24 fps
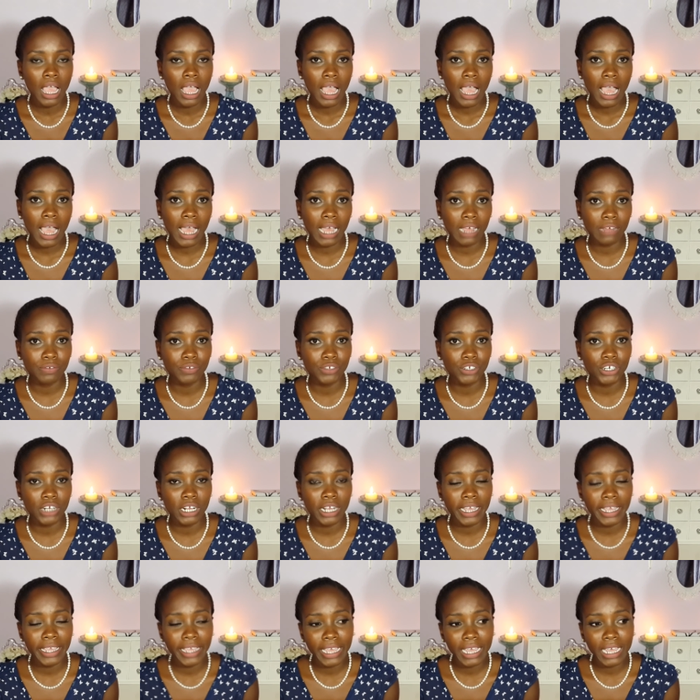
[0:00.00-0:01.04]
after
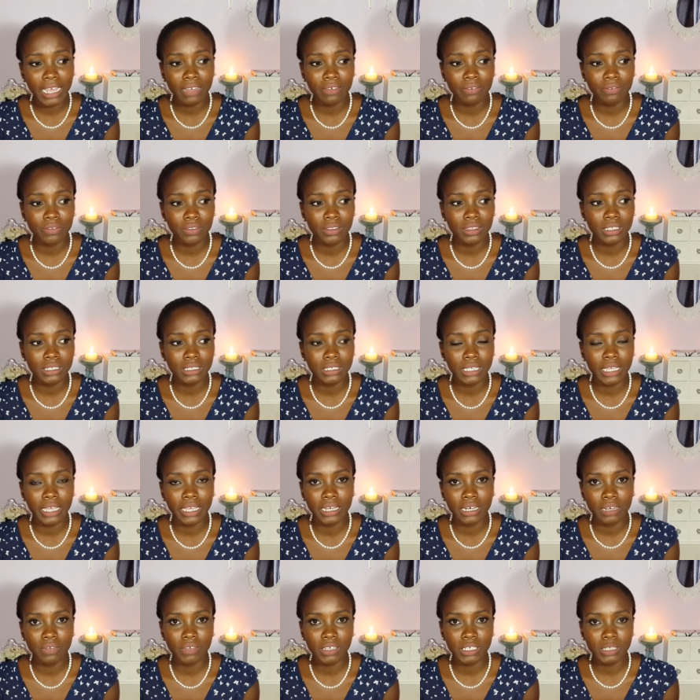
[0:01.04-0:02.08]
I have this kind
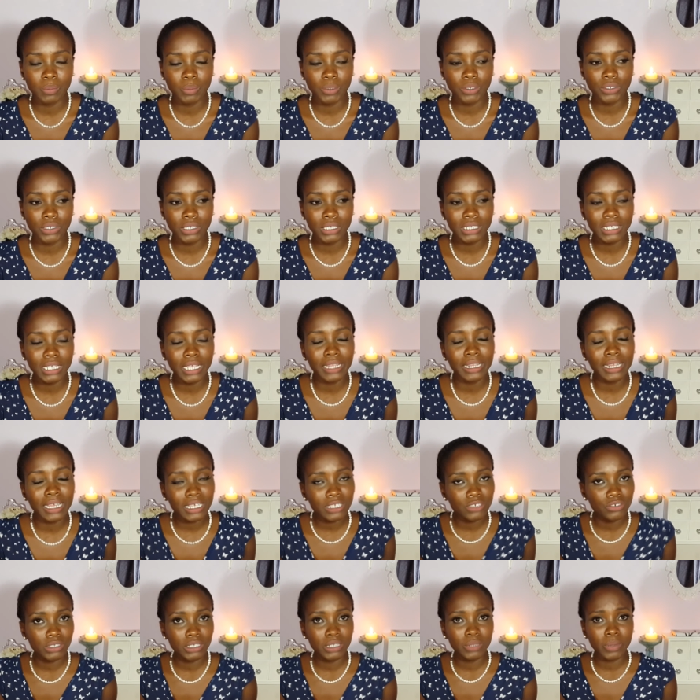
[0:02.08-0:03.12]
of experience? And
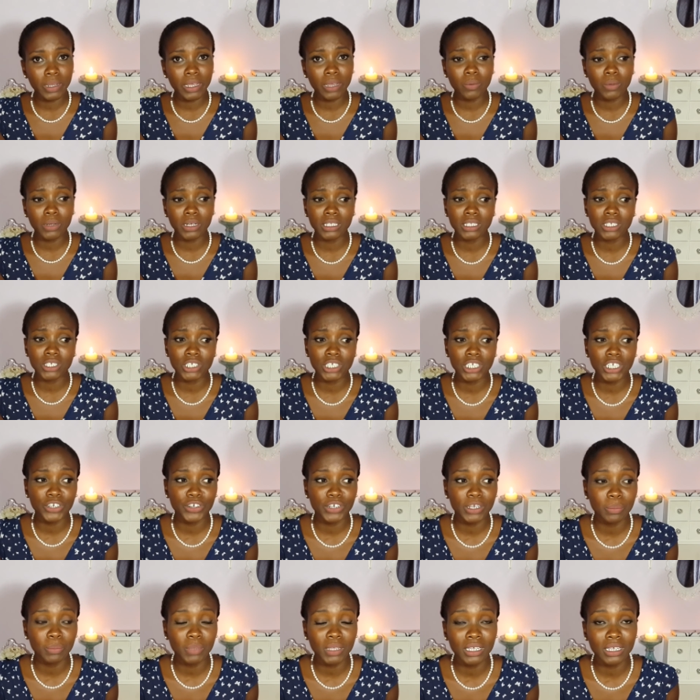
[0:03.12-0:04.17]
that's really why I wanted to share
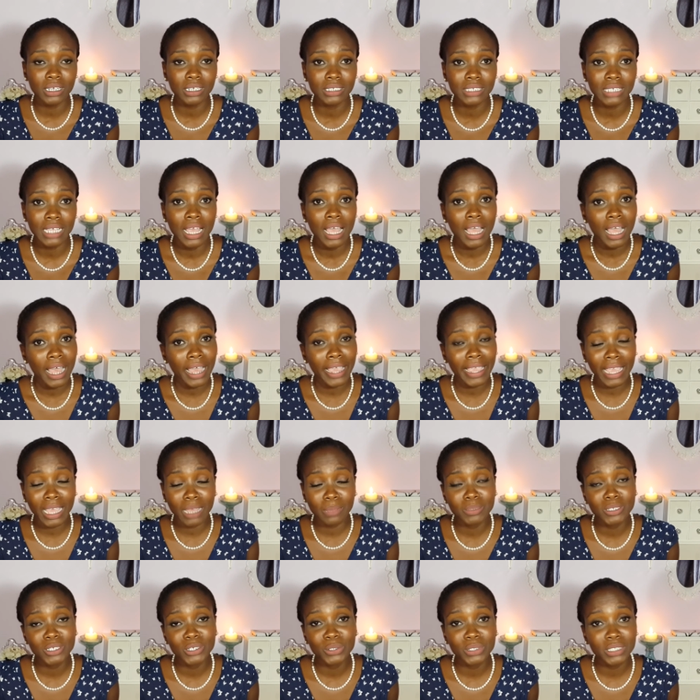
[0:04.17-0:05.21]
it, because I
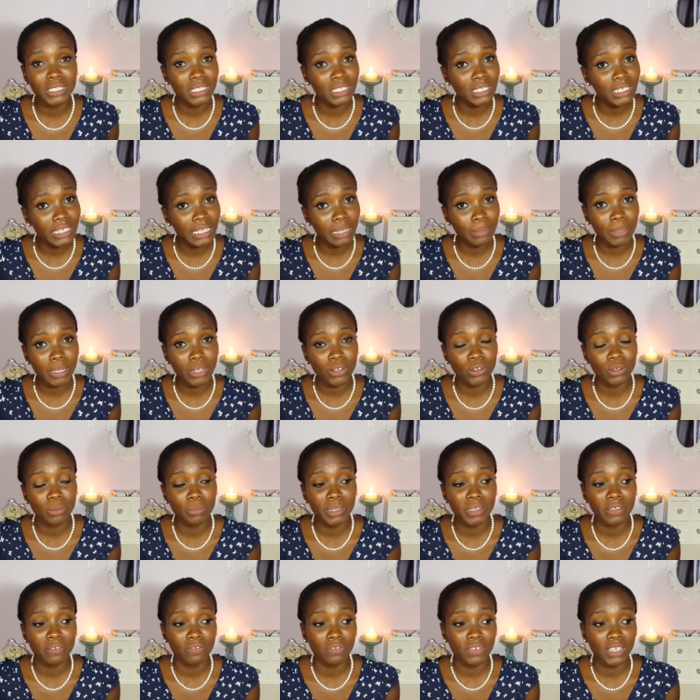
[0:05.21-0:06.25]
absolutely did get back on
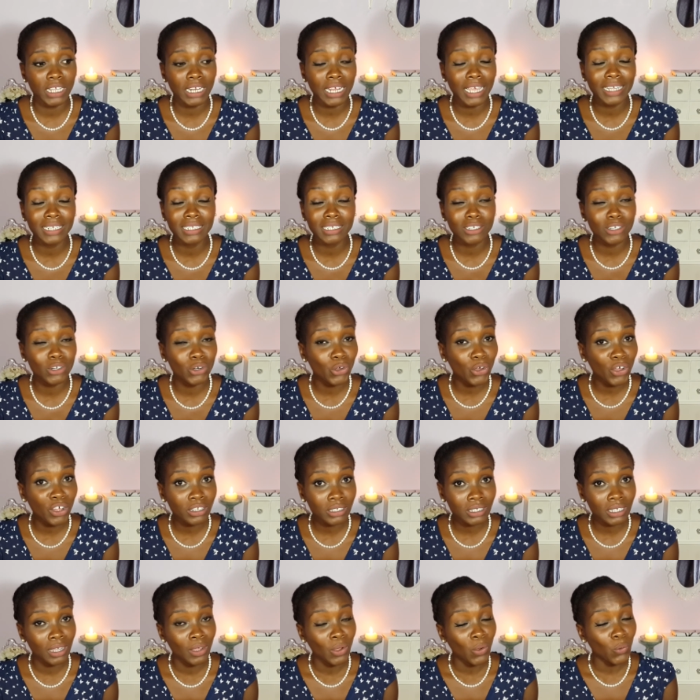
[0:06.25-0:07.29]
my feet. I did not
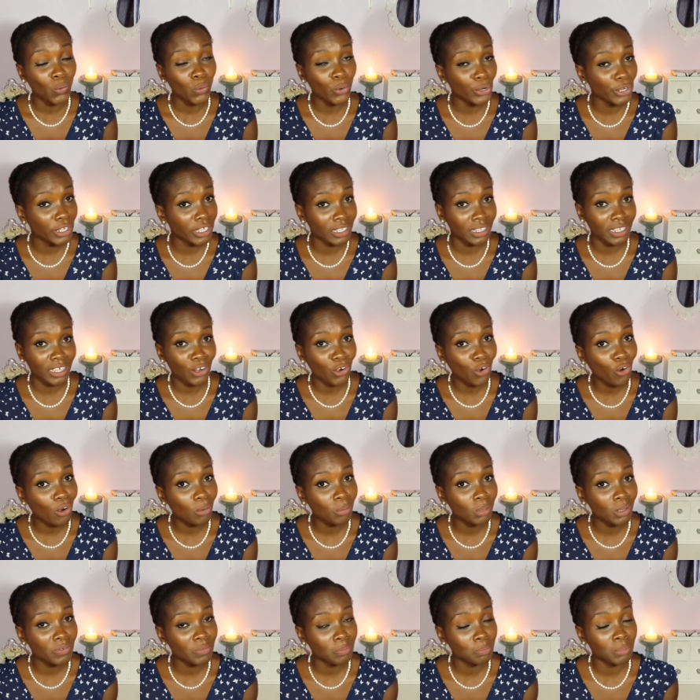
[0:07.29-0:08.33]
work in that
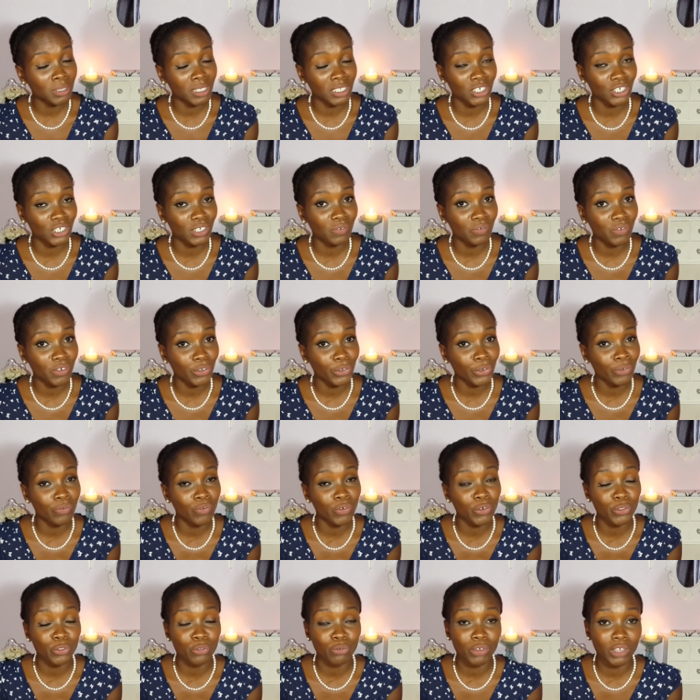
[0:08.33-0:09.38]
horrible position for
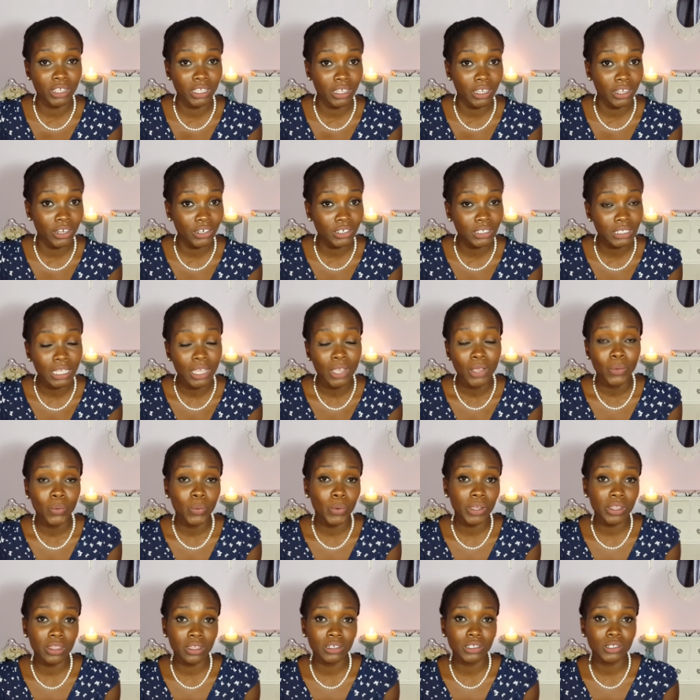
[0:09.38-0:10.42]
3 years. Where
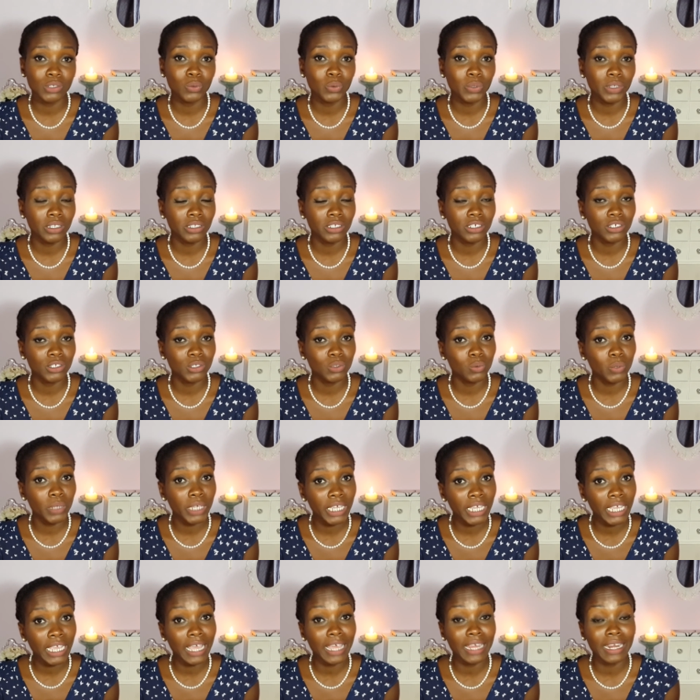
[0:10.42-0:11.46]
there's a will, there's a
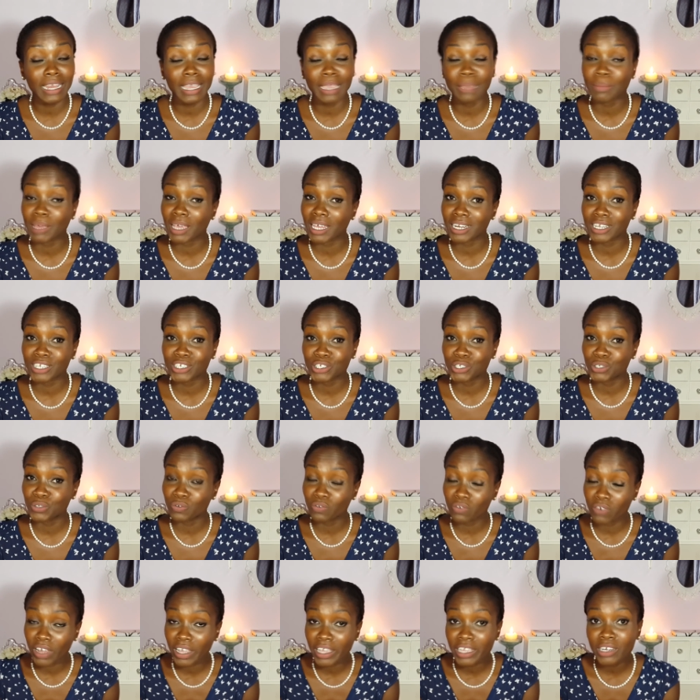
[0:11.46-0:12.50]
way, and I managed to
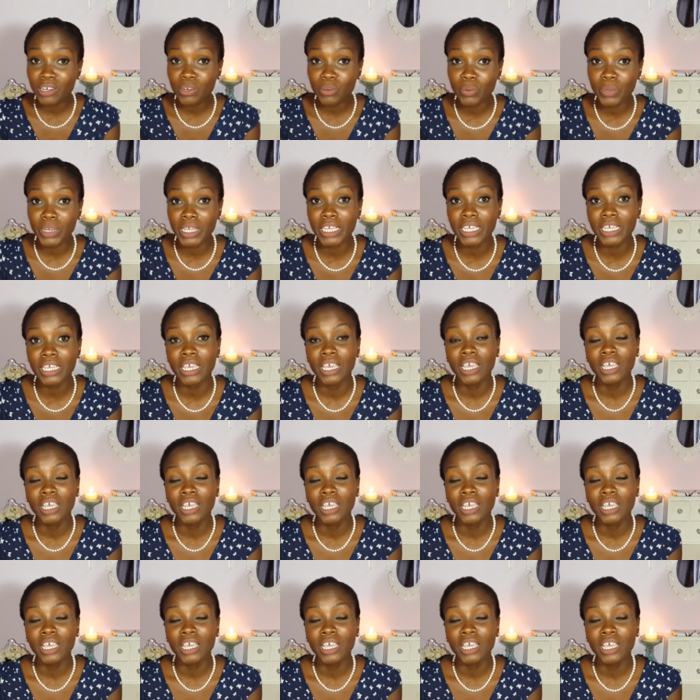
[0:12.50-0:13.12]
find a way